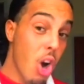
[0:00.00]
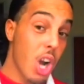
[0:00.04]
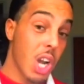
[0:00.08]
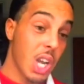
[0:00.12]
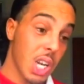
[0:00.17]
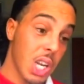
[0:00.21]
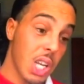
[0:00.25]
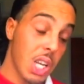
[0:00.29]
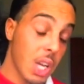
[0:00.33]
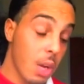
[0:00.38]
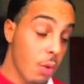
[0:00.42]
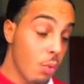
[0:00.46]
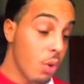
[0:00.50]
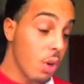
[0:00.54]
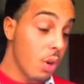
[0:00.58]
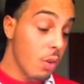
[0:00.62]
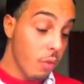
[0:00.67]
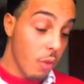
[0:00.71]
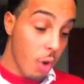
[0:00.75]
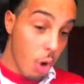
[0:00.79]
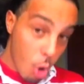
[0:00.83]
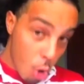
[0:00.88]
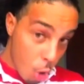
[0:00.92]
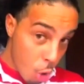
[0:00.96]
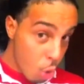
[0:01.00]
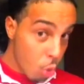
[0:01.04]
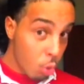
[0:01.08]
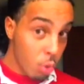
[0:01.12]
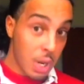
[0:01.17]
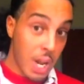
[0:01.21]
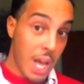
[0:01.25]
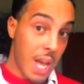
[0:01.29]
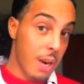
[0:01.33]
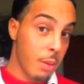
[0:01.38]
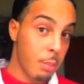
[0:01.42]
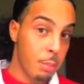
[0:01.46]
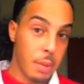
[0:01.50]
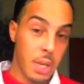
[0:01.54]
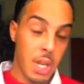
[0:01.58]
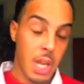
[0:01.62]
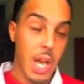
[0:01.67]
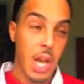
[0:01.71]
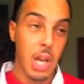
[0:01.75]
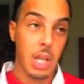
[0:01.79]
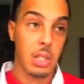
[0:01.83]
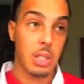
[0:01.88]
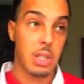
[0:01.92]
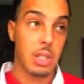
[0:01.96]
going to get rid of a whole lot of
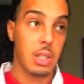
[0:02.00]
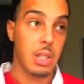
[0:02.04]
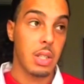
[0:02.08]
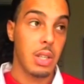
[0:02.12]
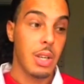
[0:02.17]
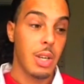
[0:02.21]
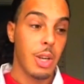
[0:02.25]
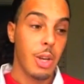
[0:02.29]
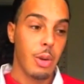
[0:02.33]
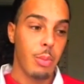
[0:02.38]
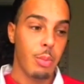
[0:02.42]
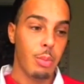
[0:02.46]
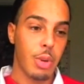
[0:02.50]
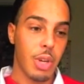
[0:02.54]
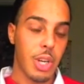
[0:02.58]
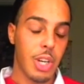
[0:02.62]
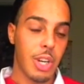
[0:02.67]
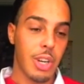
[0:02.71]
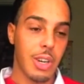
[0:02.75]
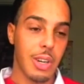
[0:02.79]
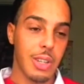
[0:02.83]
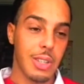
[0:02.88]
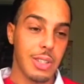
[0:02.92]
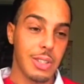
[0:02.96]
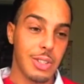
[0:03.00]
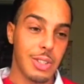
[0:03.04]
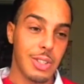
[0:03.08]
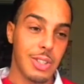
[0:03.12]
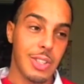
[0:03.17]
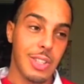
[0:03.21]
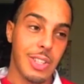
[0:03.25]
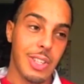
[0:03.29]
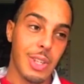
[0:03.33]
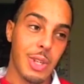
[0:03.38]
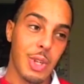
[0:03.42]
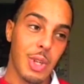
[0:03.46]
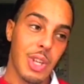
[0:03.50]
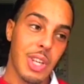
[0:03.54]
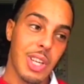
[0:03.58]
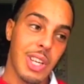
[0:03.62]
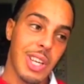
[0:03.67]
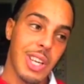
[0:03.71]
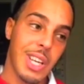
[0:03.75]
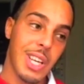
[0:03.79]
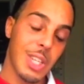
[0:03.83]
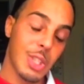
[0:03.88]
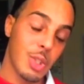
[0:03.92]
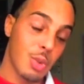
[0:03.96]
BS because
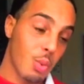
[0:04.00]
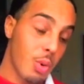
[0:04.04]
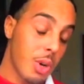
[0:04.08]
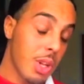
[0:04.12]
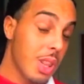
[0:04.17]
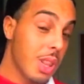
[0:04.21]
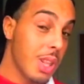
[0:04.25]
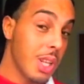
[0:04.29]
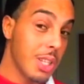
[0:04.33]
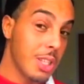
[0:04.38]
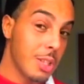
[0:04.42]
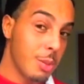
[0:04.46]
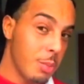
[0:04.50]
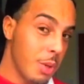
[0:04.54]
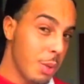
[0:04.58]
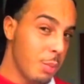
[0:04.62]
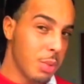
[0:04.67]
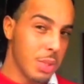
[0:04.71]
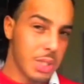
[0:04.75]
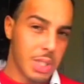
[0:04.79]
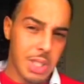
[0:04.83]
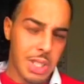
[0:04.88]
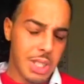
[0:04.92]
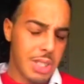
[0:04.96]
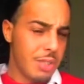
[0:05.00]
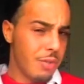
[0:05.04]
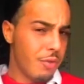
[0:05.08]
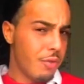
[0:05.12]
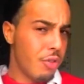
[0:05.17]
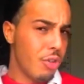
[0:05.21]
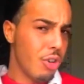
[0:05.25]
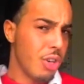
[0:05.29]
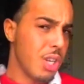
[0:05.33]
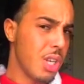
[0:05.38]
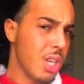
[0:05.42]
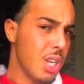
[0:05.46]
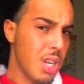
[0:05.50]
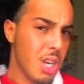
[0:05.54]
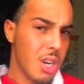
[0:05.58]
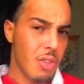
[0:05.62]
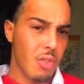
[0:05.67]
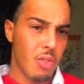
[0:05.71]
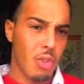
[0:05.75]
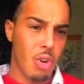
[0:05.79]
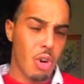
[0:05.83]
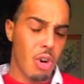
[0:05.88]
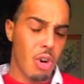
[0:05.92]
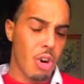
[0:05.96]
it's one thing to be persistent for a year
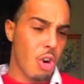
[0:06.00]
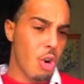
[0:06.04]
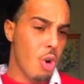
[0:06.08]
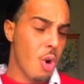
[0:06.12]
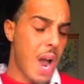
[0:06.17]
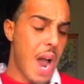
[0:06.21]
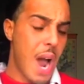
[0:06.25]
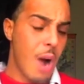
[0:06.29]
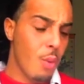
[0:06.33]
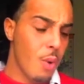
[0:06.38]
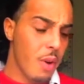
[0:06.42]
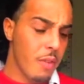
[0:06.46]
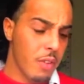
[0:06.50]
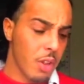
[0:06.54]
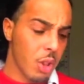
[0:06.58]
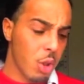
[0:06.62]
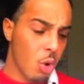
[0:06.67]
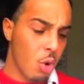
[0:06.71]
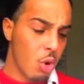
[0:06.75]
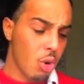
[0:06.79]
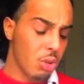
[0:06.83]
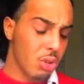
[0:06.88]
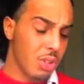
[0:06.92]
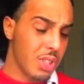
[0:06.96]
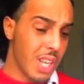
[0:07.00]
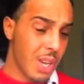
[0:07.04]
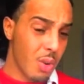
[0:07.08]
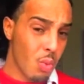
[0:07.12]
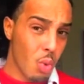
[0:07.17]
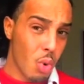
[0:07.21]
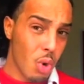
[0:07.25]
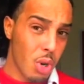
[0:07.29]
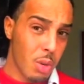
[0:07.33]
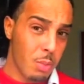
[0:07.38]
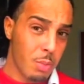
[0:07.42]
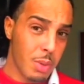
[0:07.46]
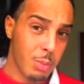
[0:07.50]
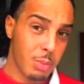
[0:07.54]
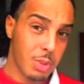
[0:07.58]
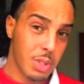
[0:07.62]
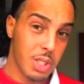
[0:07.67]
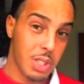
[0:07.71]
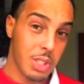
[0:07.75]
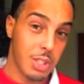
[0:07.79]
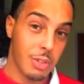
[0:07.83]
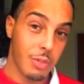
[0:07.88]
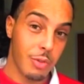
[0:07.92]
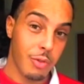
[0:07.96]
or however long they want to be
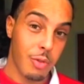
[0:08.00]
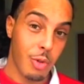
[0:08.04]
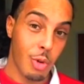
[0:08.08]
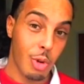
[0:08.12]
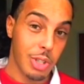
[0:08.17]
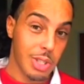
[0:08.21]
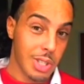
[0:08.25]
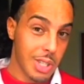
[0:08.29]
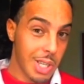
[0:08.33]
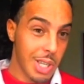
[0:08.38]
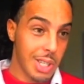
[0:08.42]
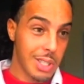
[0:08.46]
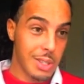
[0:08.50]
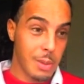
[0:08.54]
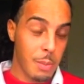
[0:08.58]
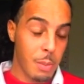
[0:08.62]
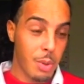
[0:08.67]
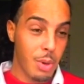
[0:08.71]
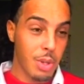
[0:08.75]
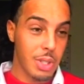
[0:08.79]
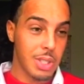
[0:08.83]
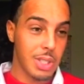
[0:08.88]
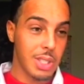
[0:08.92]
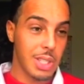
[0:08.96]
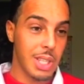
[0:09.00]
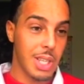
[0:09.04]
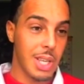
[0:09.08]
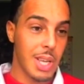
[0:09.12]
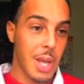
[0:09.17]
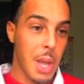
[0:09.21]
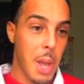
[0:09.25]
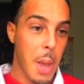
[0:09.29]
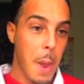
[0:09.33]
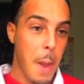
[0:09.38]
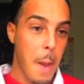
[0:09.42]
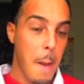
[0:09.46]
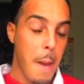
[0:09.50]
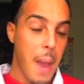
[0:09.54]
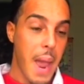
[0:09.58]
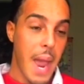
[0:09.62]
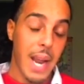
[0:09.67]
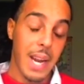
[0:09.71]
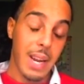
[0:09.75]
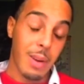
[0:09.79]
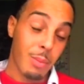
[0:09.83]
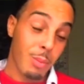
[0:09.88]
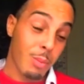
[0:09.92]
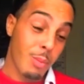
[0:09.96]
persistent for to get some pussy.
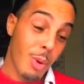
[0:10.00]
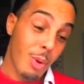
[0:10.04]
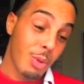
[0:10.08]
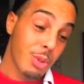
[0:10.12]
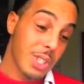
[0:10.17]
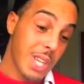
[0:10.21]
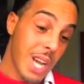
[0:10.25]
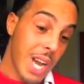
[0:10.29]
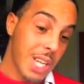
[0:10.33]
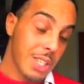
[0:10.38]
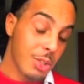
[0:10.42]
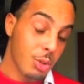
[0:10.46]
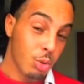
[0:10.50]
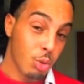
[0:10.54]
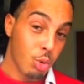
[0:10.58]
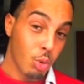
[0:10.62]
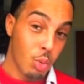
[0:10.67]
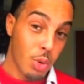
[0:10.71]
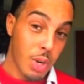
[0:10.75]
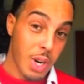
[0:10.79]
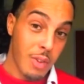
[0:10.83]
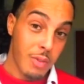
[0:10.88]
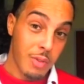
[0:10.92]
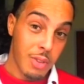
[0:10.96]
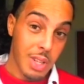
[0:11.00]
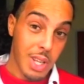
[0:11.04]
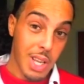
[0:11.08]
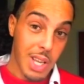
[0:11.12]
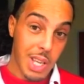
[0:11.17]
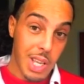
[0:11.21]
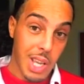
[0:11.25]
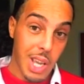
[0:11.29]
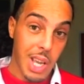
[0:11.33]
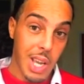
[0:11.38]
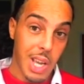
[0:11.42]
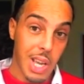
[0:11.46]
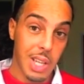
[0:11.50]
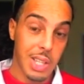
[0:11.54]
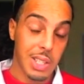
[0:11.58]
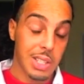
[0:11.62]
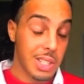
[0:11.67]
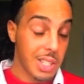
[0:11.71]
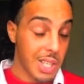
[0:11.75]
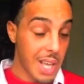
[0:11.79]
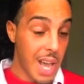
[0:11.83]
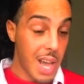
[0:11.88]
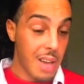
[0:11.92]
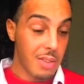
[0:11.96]
And most guys will do whatever they can to
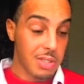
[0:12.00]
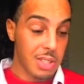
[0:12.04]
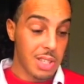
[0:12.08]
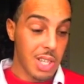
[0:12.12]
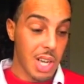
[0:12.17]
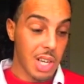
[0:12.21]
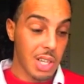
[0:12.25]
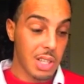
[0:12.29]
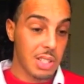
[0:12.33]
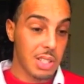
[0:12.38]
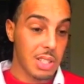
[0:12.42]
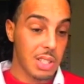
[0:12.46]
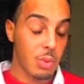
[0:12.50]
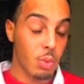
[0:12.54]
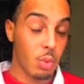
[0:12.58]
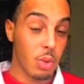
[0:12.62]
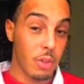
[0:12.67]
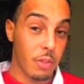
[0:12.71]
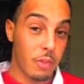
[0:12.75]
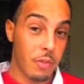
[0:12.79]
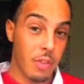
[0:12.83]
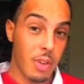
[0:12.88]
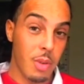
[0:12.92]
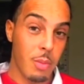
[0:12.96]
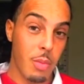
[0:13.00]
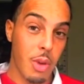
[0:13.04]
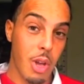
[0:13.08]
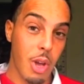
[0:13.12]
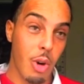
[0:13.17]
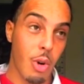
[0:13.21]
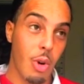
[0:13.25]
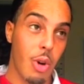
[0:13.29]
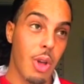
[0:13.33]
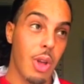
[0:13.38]
have sex with a female.